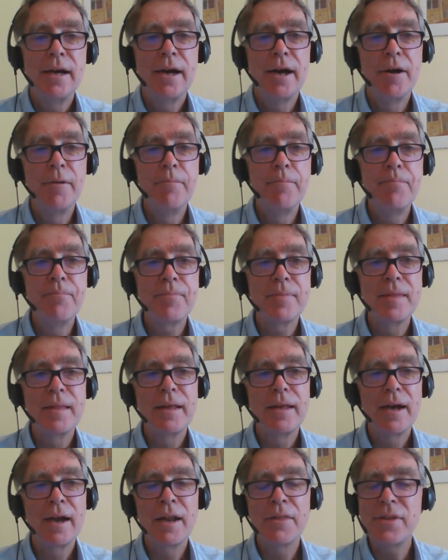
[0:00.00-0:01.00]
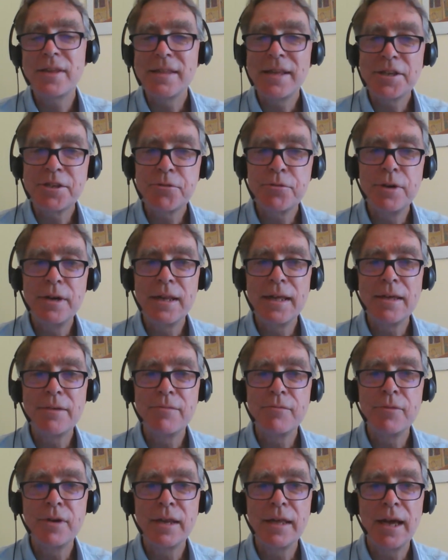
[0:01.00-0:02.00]
I think that's
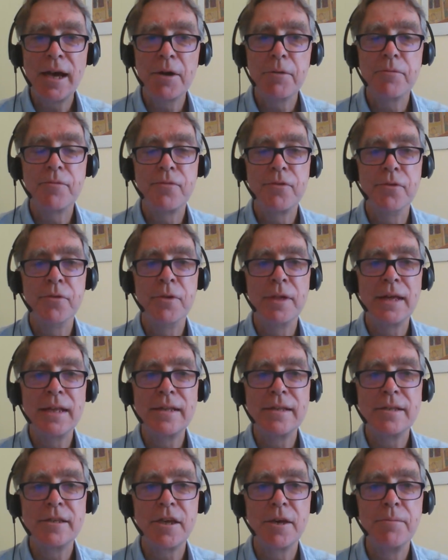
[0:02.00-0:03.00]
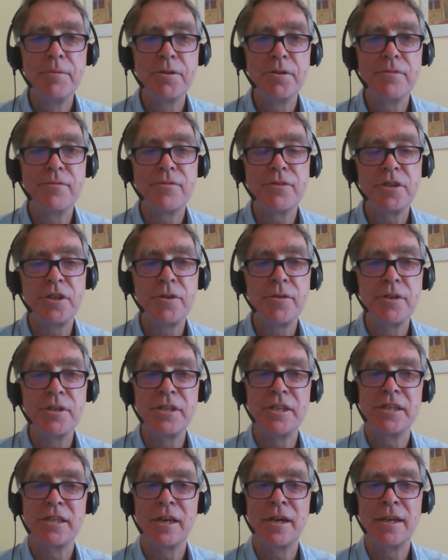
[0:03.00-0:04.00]
really, really helpful in terms of
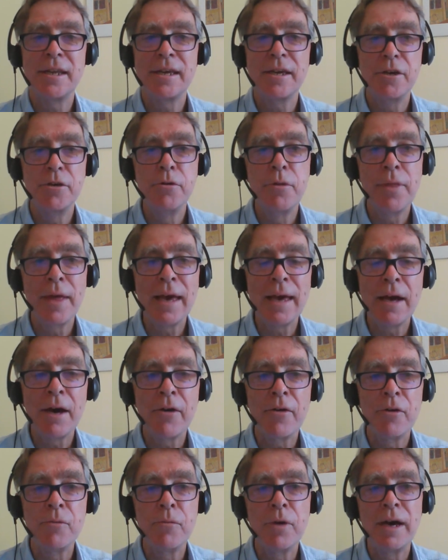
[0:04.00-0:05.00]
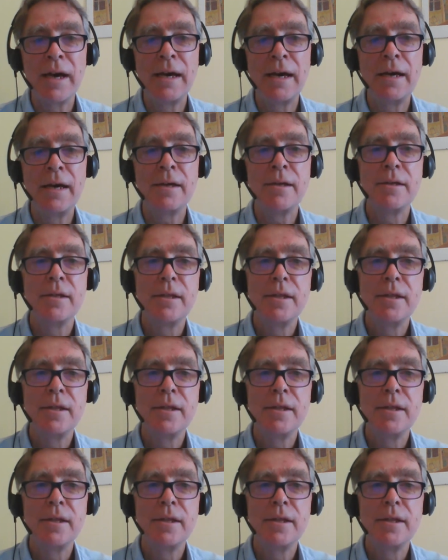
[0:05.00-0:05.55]
students deciding who they are and where